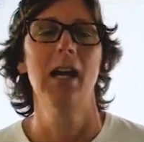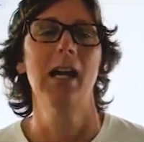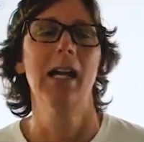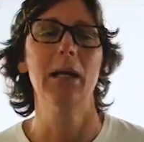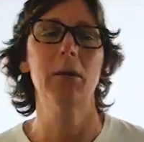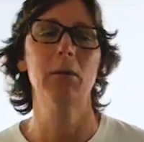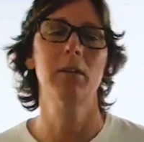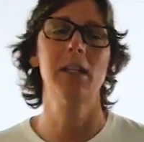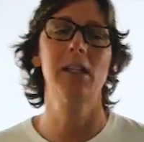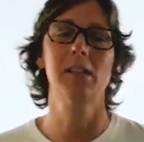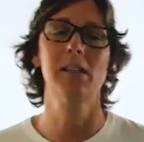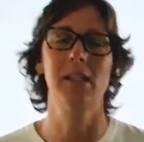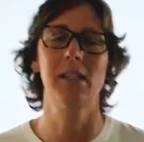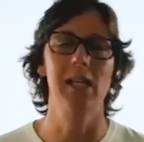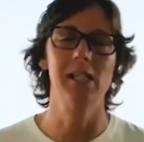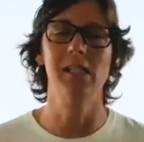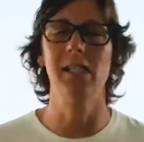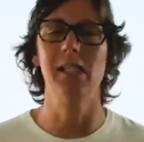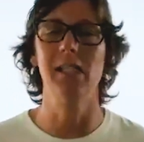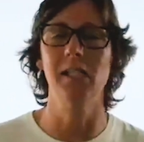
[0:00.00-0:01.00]
He was like,
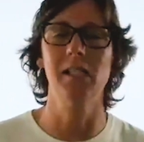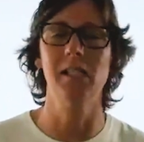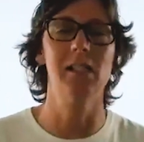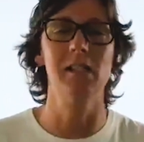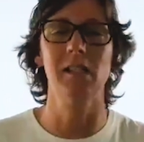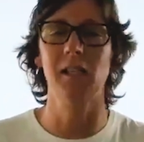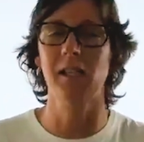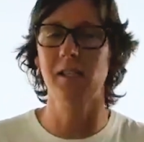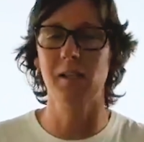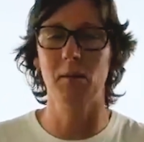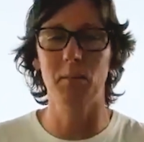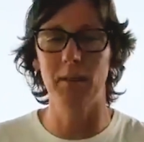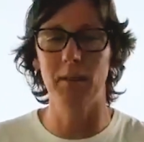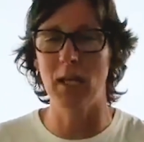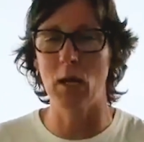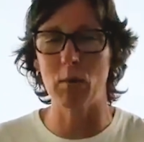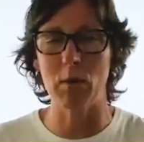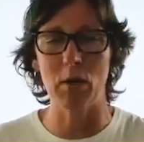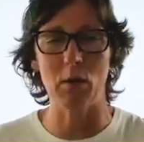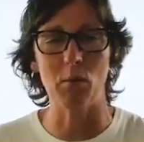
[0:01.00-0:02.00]
Stacy, this is like something
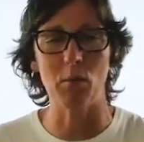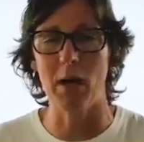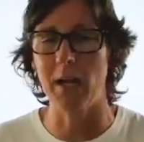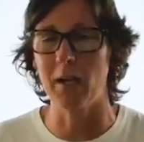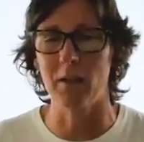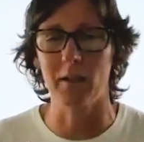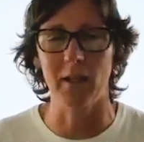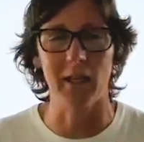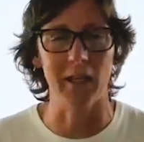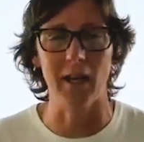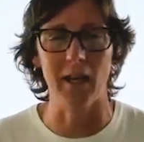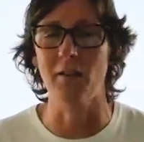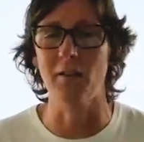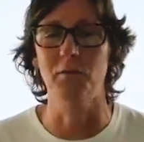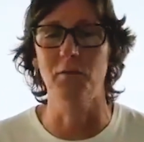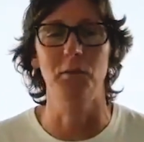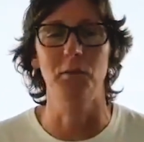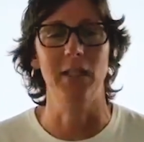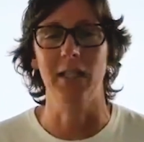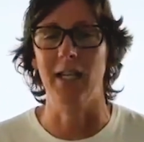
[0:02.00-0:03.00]
that we wire like
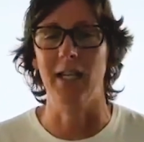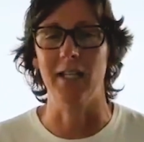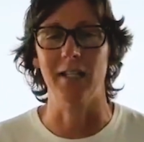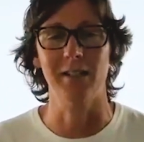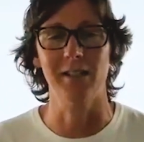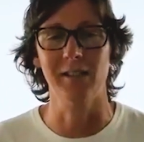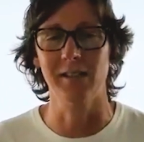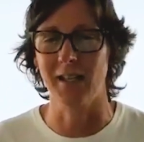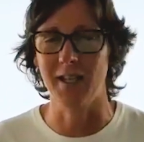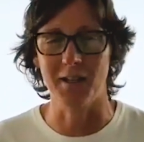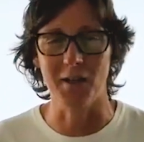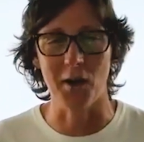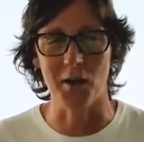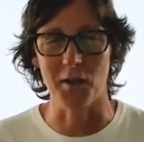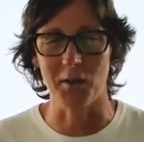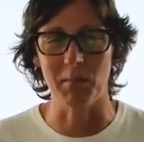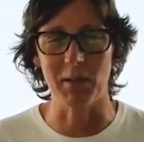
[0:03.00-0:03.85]
every day. This is like not a